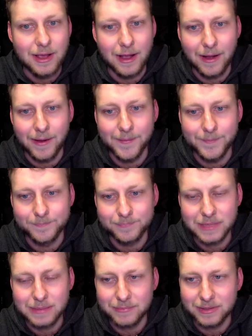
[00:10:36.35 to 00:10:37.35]

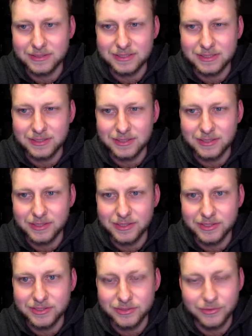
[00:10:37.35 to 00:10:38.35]
Um, but
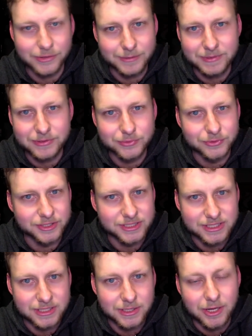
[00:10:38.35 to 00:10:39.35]
uh, so it could be cool to
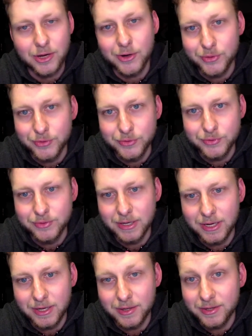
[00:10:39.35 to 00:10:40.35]
see who
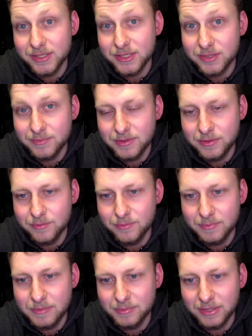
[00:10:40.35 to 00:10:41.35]
uh, could be
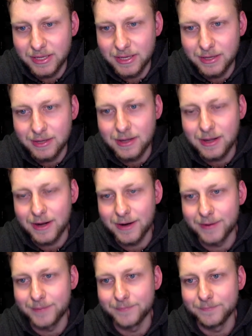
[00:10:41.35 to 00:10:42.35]
would be play.
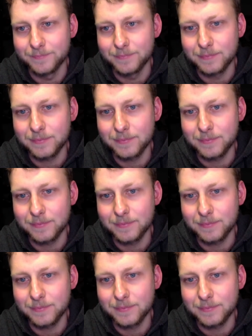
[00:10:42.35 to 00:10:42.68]
Um,